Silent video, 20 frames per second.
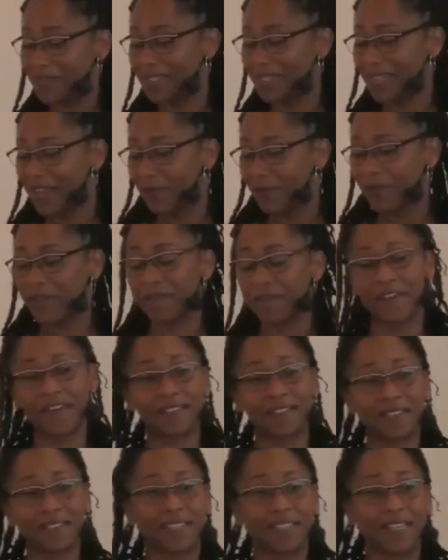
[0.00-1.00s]
we
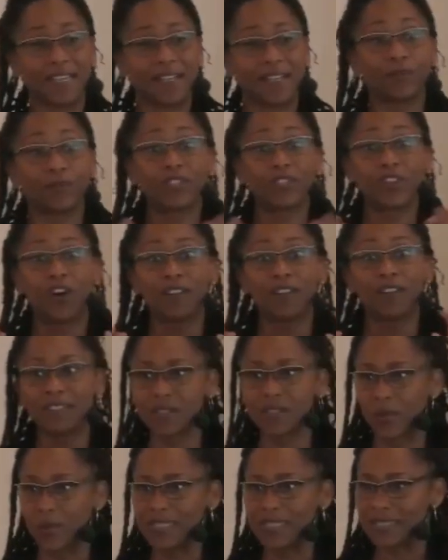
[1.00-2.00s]
face those
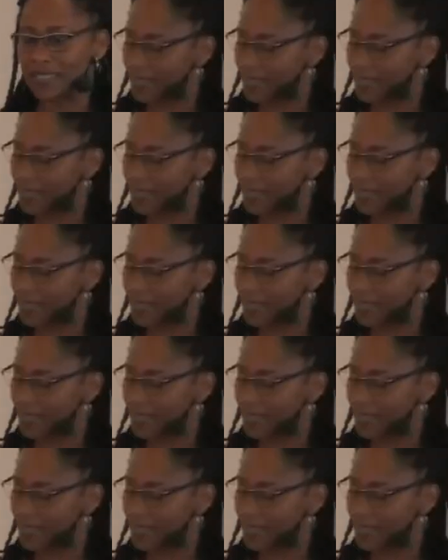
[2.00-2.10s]
consequences. You